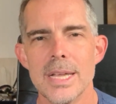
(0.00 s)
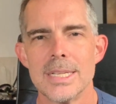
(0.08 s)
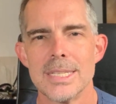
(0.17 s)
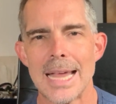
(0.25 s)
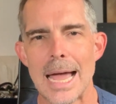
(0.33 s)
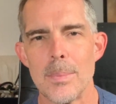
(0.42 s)

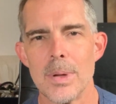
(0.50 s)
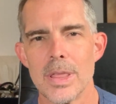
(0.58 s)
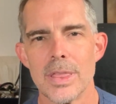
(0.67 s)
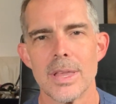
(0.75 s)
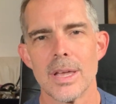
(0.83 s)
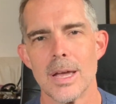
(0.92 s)

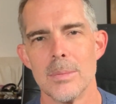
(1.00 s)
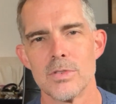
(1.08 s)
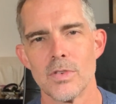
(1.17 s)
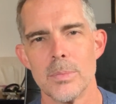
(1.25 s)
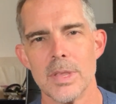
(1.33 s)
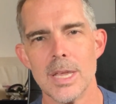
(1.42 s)
Sabbath comes
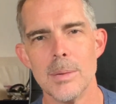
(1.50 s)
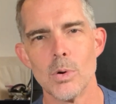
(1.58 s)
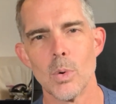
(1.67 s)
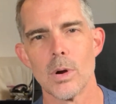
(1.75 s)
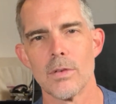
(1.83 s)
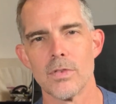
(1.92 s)
from the
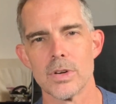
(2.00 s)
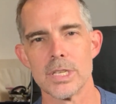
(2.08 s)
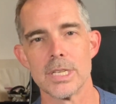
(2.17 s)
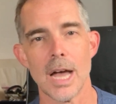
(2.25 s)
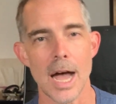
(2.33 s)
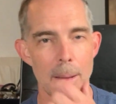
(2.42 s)
Hebrew word for
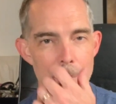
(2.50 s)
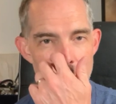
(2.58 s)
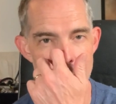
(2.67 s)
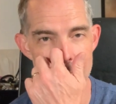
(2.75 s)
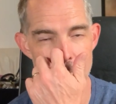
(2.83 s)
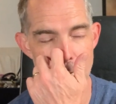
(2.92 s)
stop,
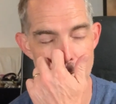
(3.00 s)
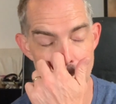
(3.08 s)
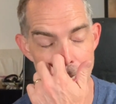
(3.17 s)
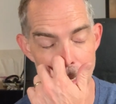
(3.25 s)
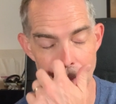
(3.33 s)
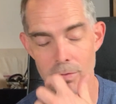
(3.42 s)
and
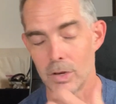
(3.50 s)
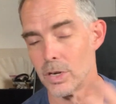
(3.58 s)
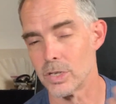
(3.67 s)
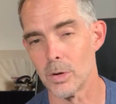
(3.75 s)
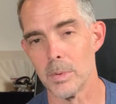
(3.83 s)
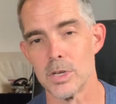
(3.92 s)
I've
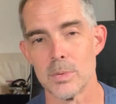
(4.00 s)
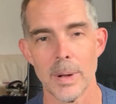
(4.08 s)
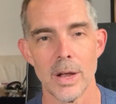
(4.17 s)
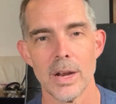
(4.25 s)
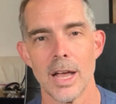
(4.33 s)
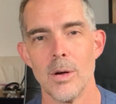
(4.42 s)
learned so much
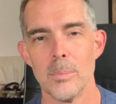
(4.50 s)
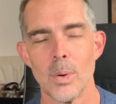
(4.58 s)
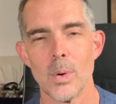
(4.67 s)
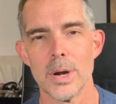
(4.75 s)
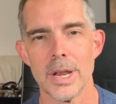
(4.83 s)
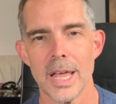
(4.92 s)
about how
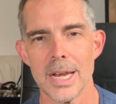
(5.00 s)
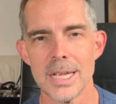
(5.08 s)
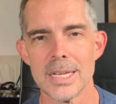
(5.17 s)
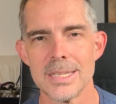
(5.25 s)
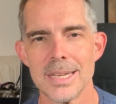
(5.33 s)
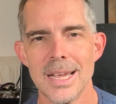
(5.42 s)
important that
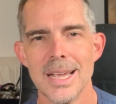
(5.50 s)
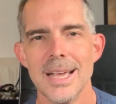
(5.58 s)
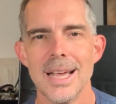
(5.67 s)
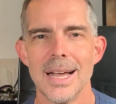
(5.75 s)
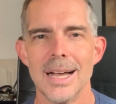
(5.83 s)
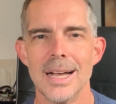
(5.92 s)
is,
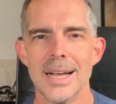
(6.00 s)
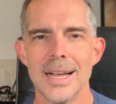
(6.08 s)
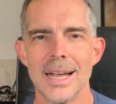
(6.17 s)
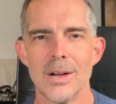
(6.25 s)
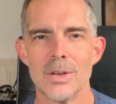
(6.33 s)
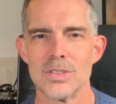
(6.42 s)

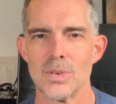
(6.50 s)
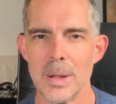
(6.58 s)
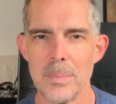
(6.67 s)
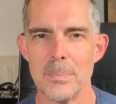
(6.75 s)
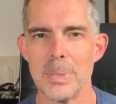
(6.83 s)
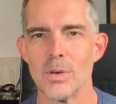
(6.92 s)
how it's
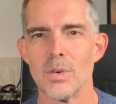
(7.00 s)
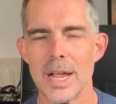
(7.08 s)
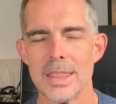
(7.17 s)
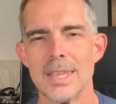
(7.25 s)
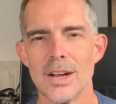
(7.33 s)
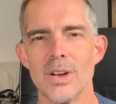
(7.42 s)
right built
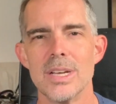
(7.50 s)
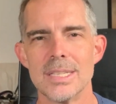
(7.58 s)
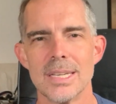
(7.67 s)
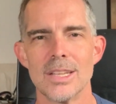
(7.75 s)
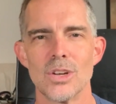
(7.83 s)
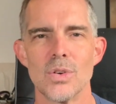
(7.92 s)
right there
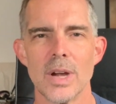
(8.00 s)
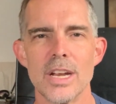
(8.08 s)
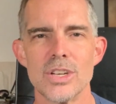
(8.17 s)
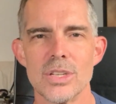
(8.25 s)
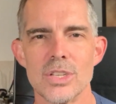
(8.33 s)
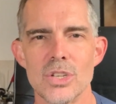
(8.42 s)
into the
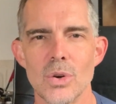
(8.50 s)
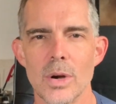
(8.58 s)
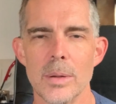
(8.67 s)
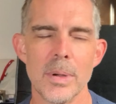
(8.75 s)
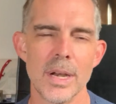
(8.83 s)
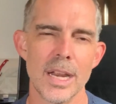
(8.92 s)
creation
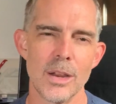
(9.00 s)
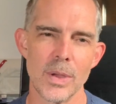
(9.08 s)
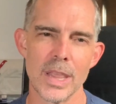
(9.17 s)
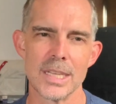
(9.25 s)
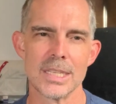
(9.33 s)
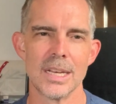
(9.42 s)
story. But anyway,
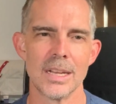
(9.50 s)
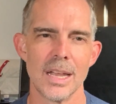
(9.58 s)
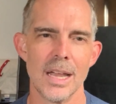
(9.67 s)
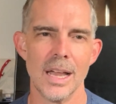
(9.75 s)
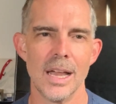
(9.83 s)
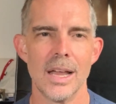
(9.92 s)
that's
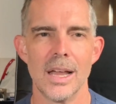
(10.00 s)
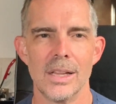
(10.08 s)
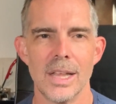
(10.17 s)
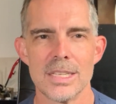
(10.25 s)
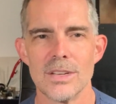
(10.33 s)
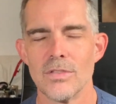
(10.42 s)
a
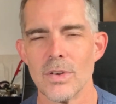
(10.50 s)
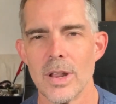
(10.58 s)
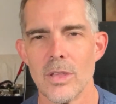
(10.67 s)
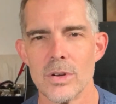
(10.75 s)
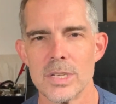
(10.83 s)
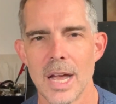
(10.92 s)
lesson for
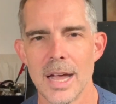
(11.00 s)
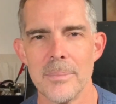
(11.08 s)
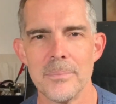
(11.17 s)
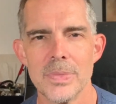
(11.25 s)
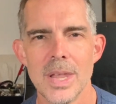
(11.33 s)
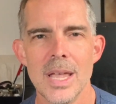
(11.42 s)
another time.